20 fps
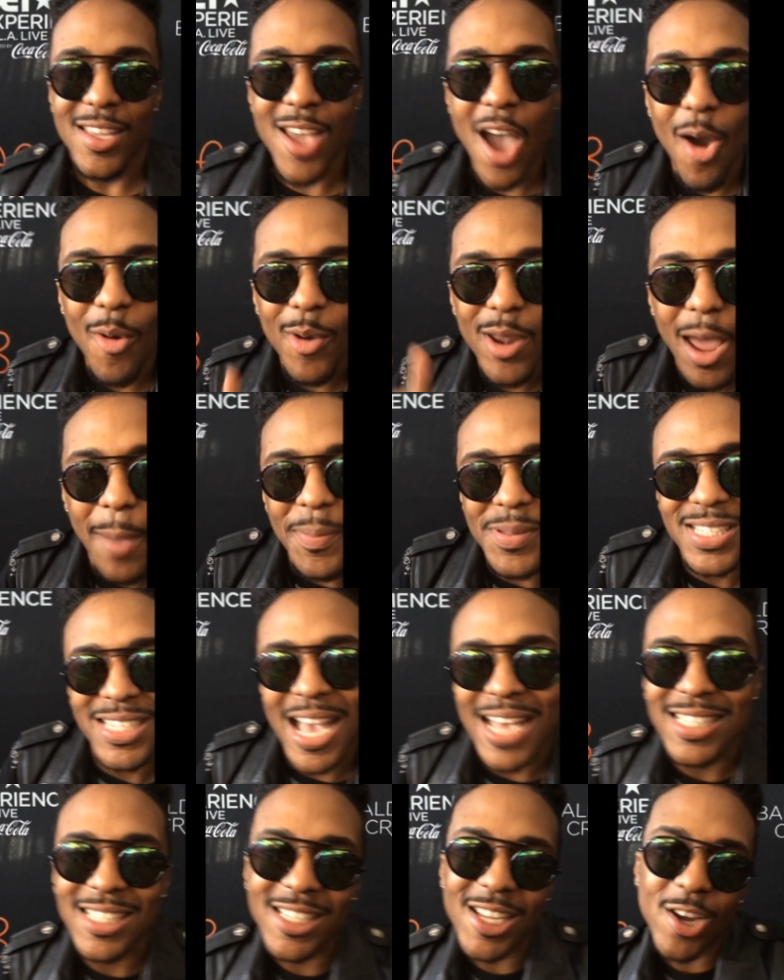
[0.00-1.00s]
Yo, what up? It's
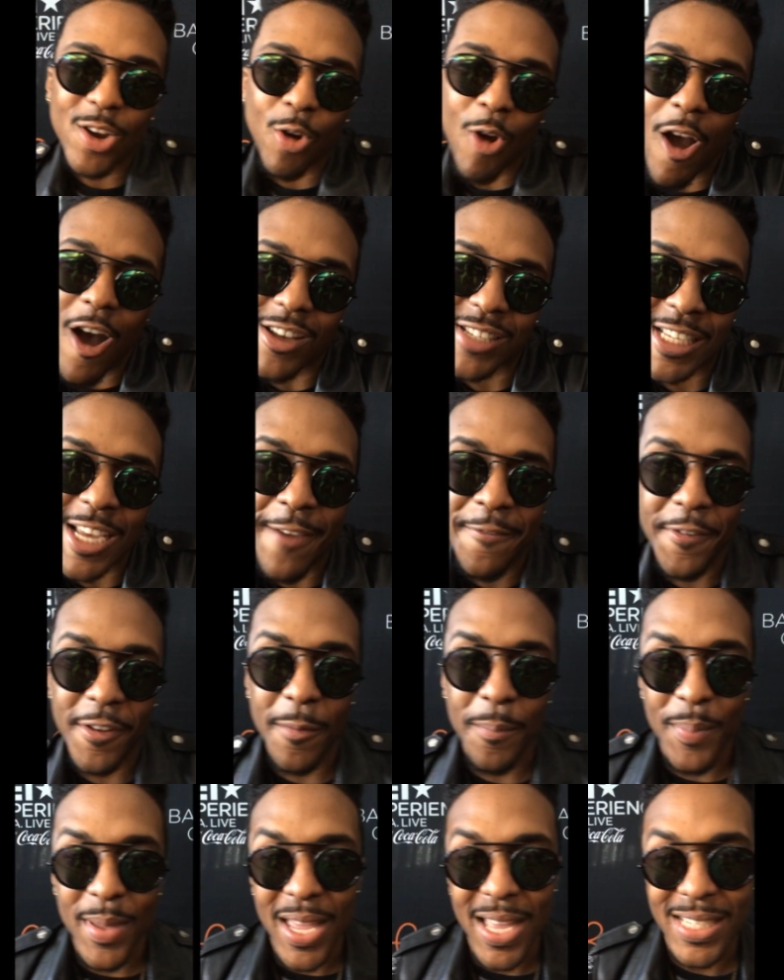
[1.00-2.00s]
Kensington Kross here for
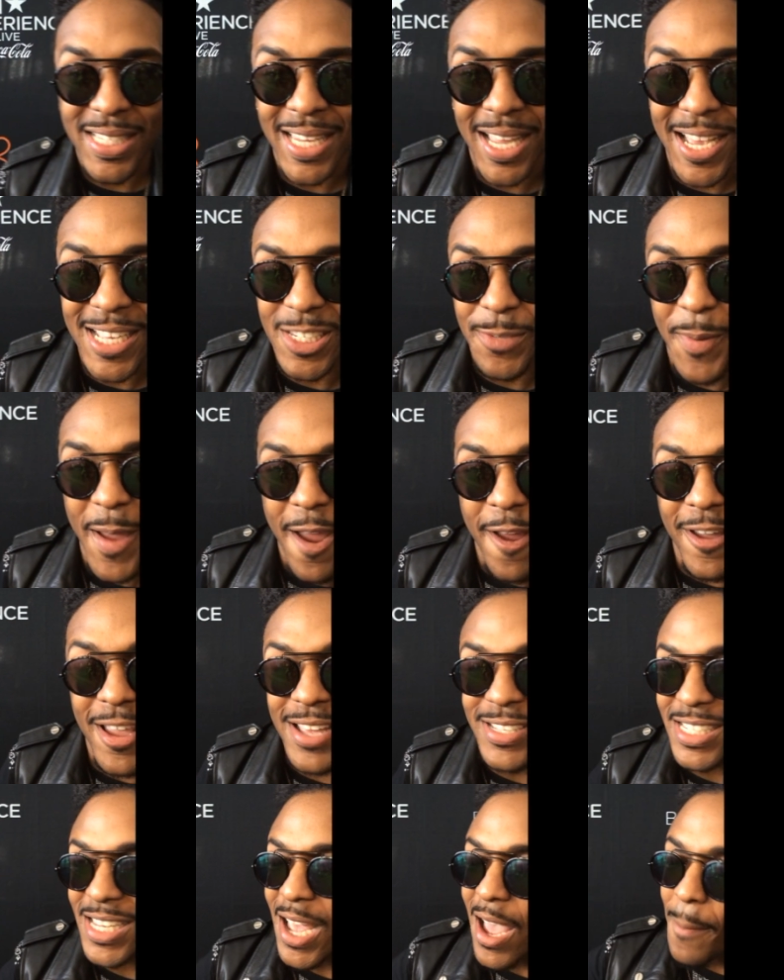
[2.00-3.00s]
the BET
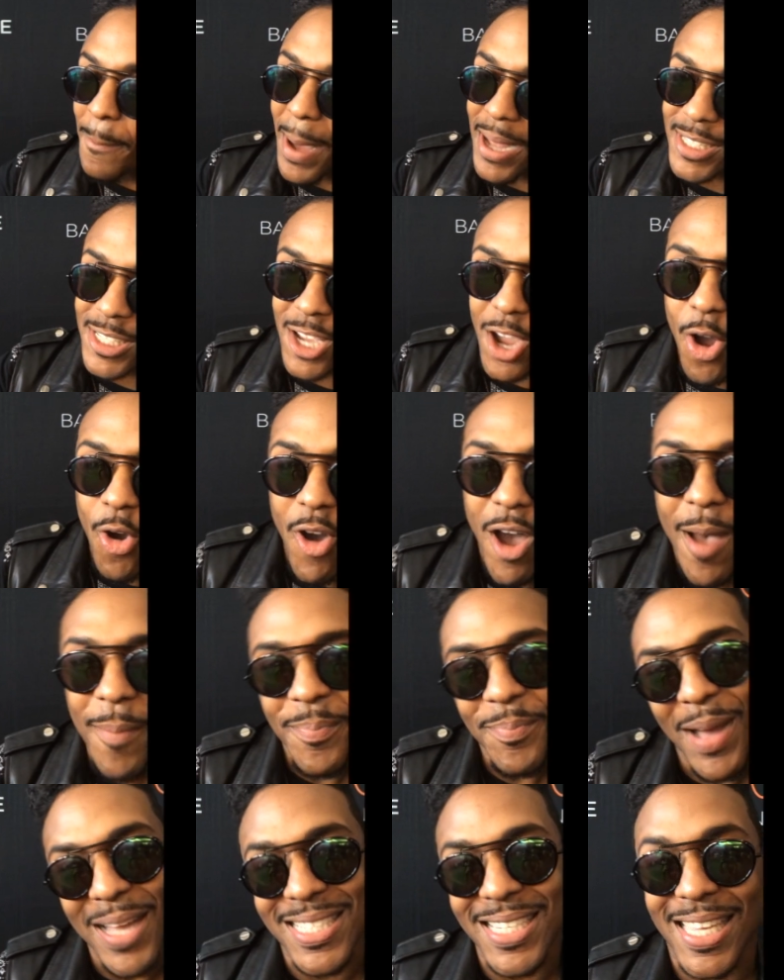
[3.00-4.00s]
Experience. About to go up,
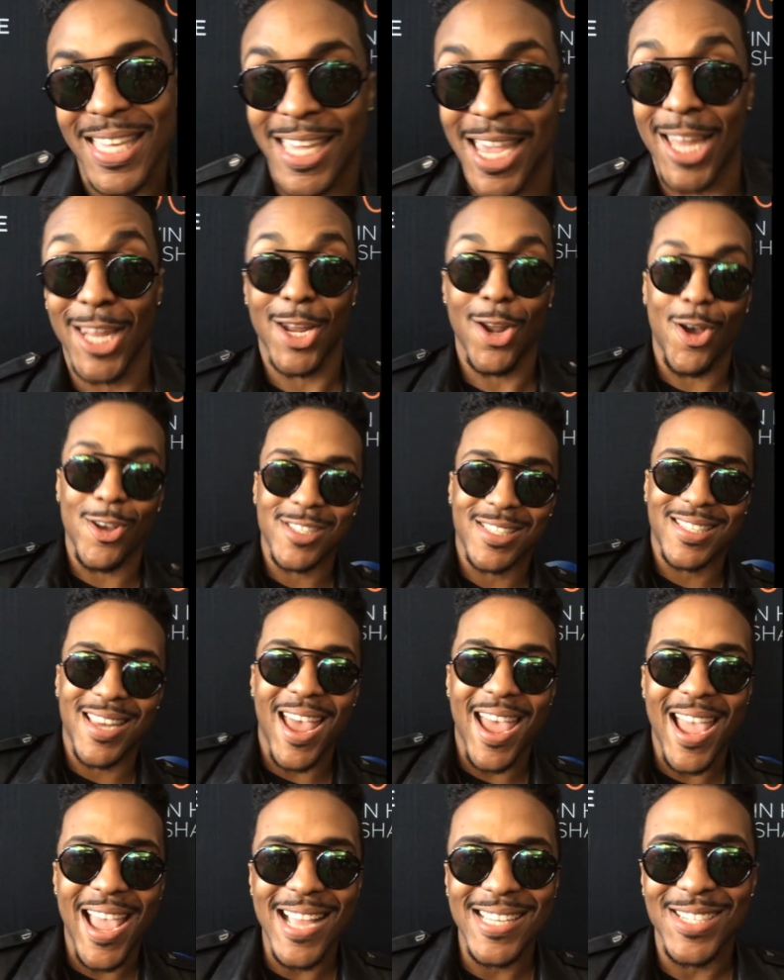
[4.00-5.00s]
about to kill it on
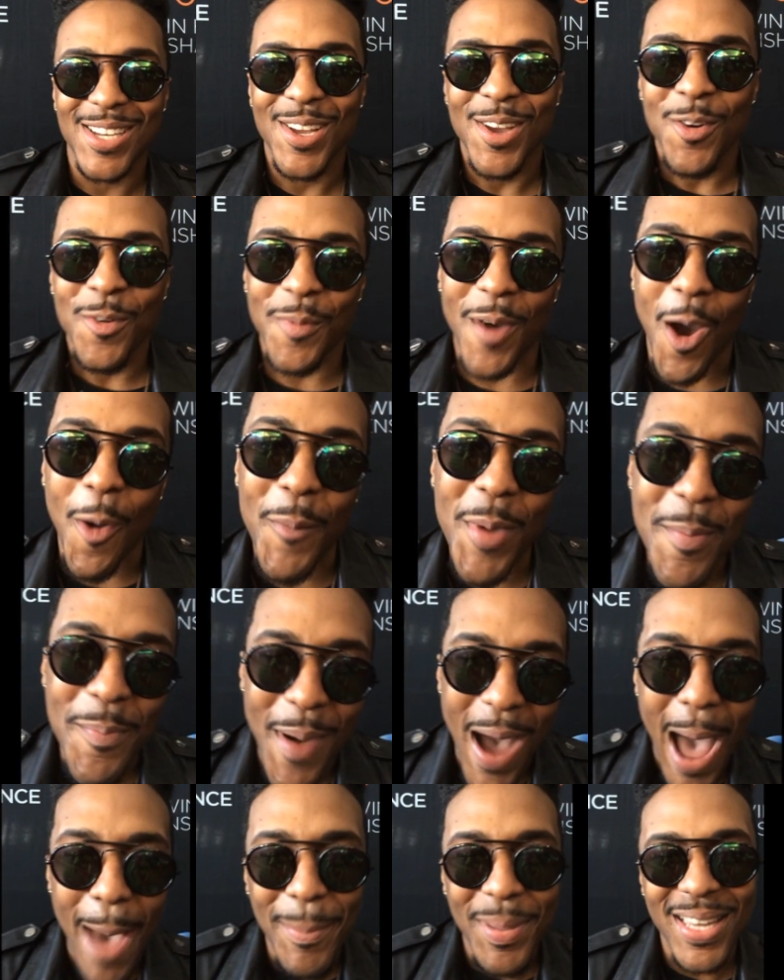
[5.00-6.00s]
stage. My homie
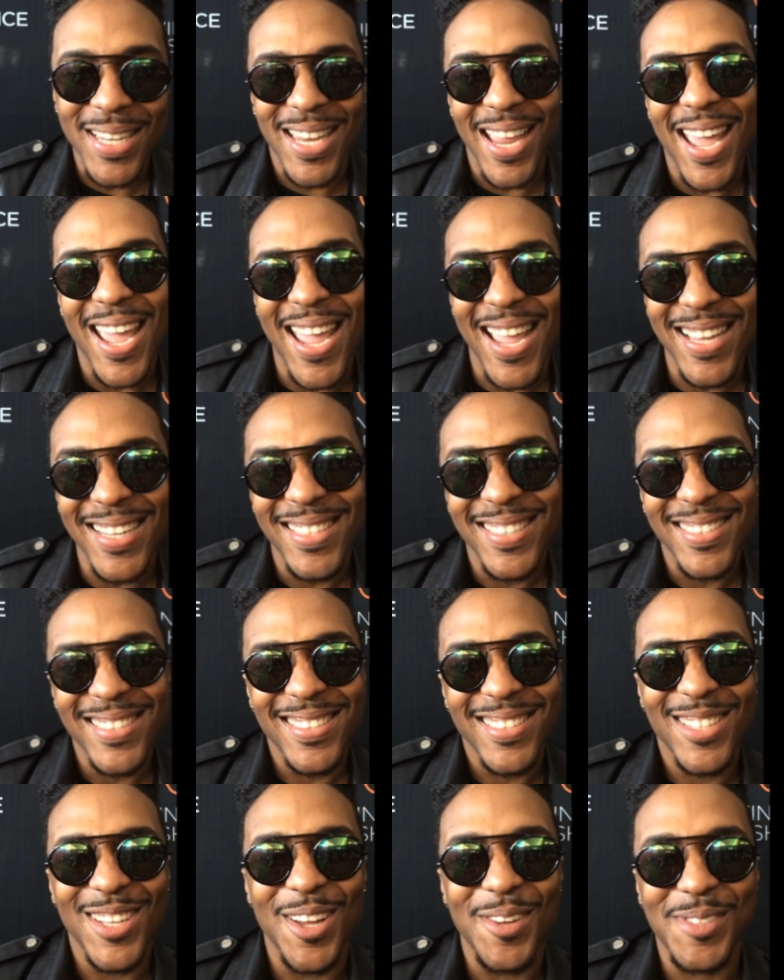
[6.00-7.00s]
Bobby D. You know
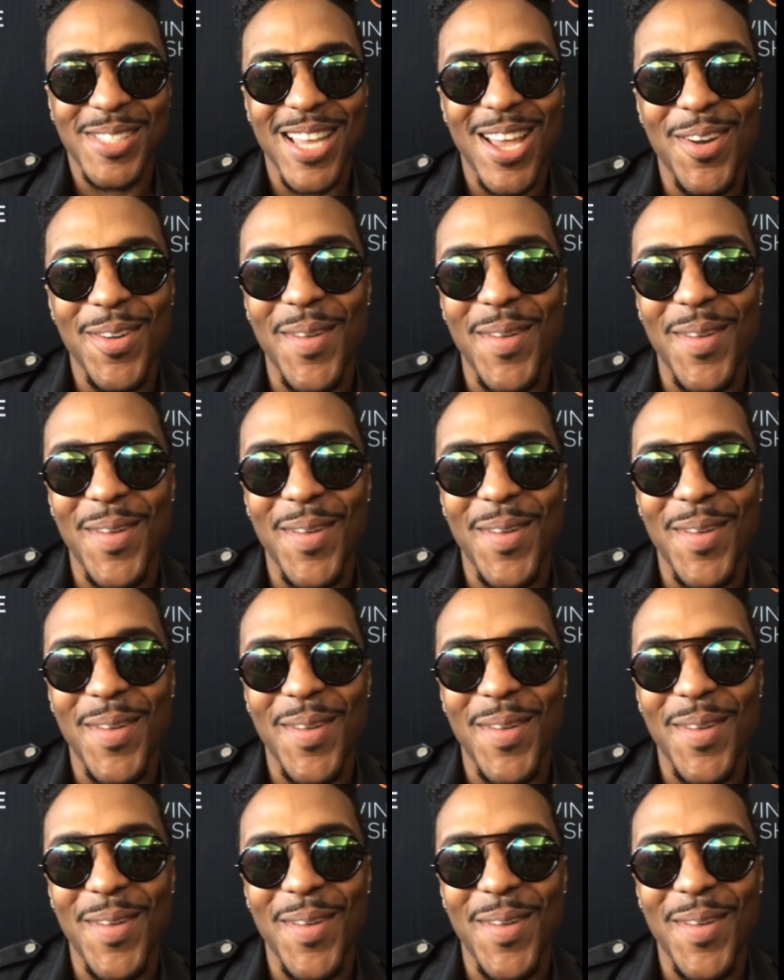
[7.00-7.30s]
what I'm saying?